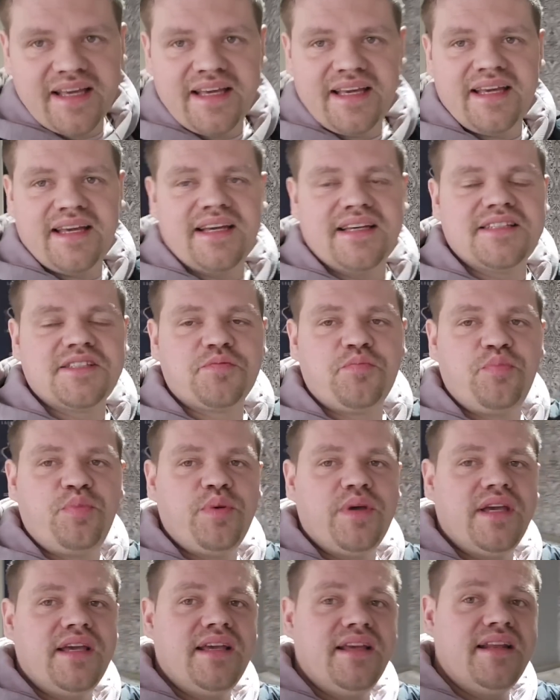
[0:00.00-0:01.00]
It has
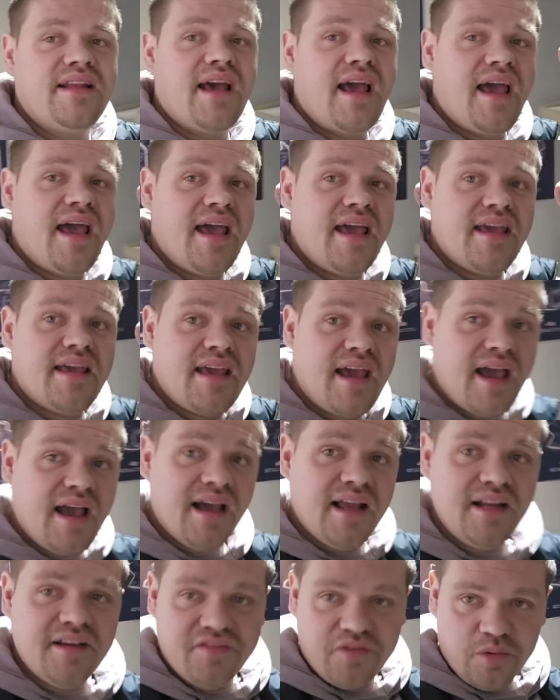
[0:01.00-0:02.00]
been a
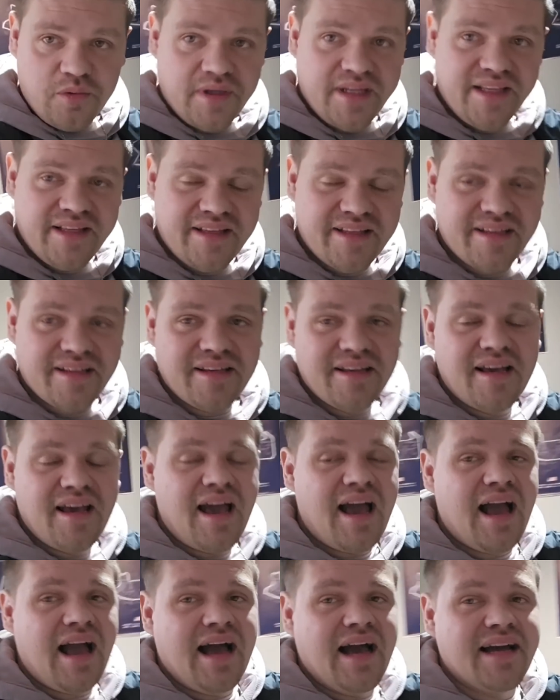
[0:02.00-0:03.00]
hell of a week,
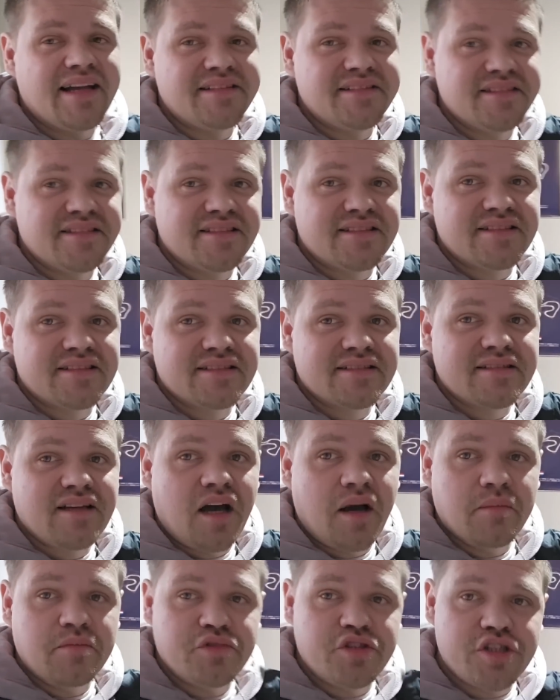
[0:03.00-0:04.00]
and
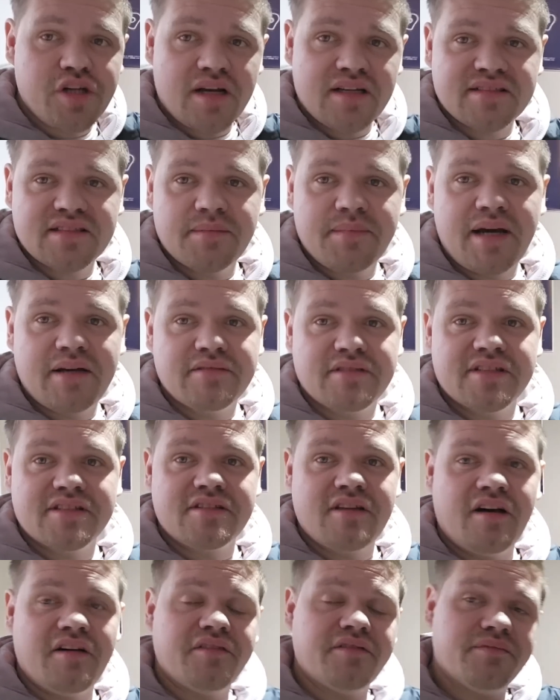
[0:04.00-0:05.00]
I'm just about to
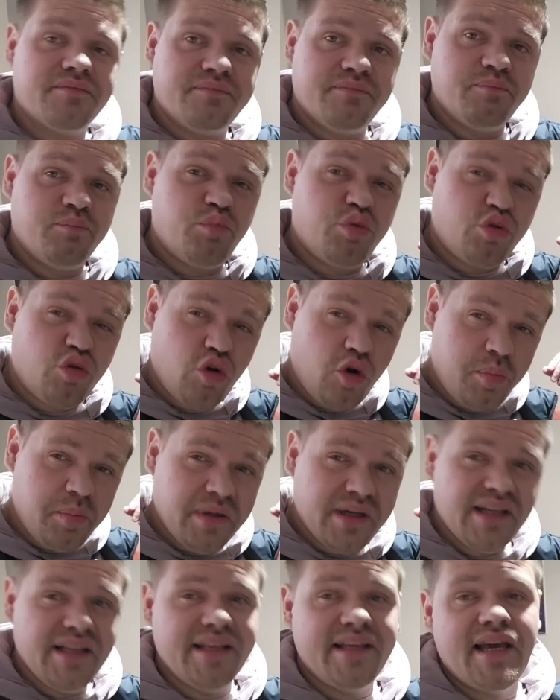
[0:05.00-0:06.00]
start
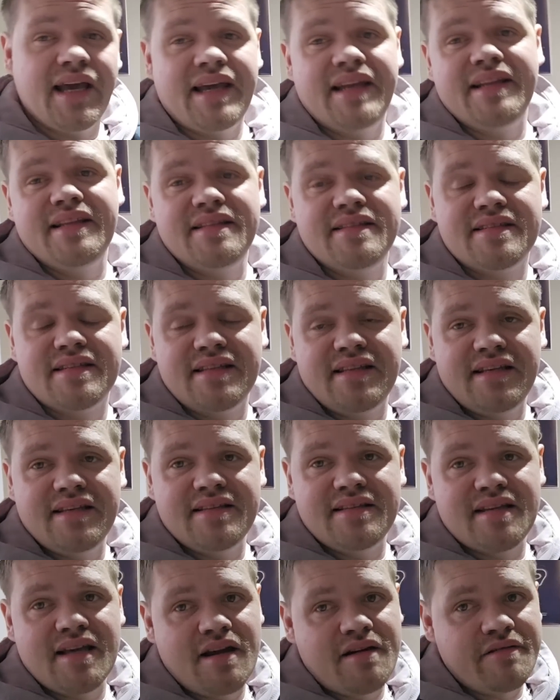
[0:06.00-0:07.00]
properly getting into the
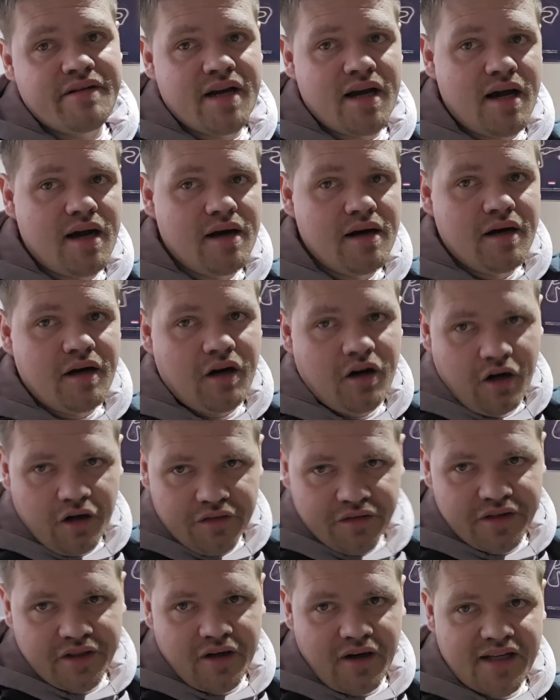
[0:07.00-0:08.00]
interior
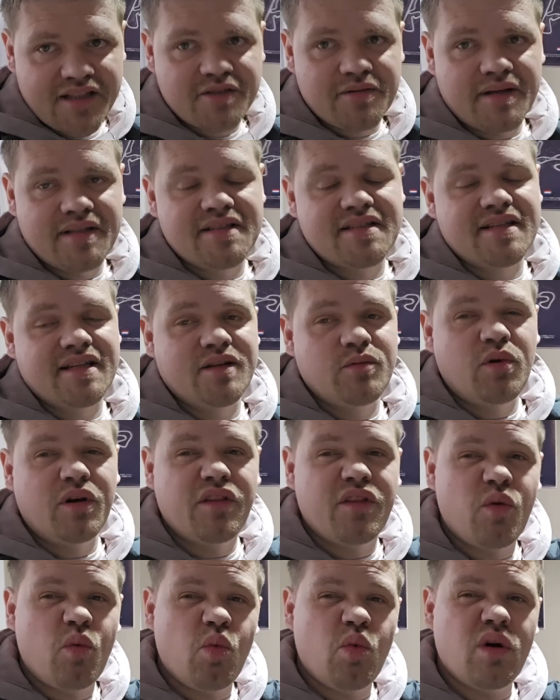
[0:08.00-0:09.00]
on the i20, one
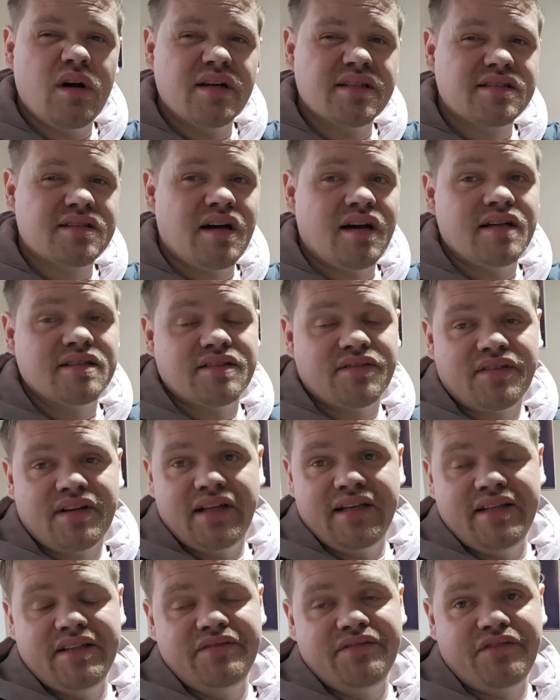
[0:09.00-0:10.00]
of the worst cars I've
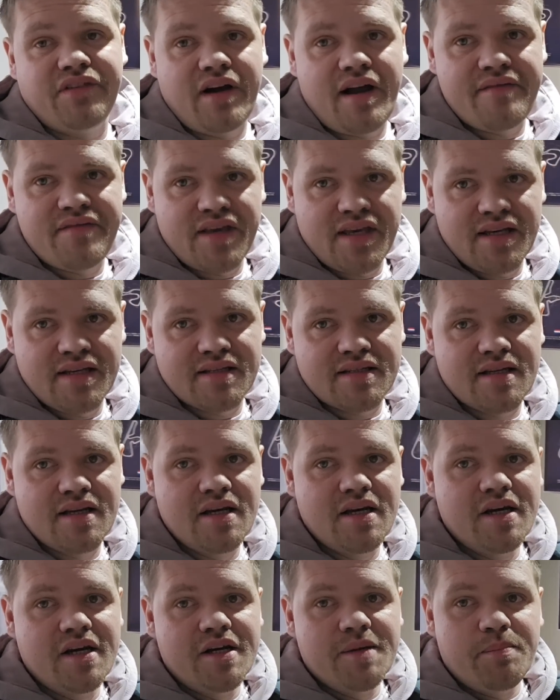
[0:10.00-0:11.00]
cleaned in 5 years.
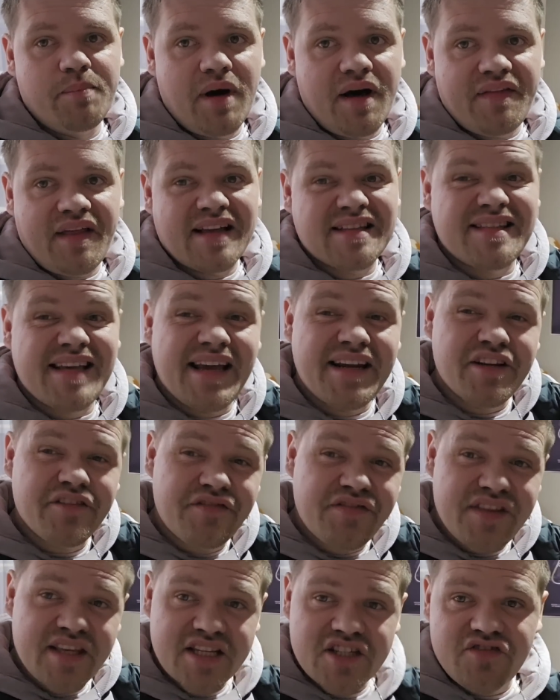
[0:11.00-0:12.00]
But that's the end
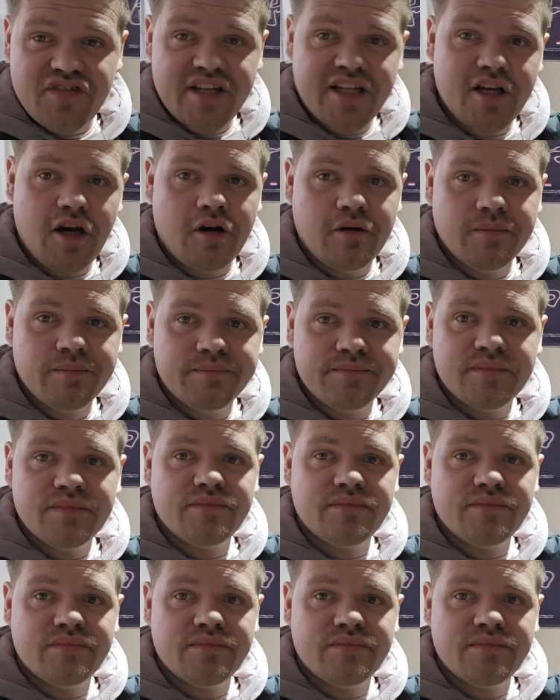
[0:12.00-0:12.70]
of this video.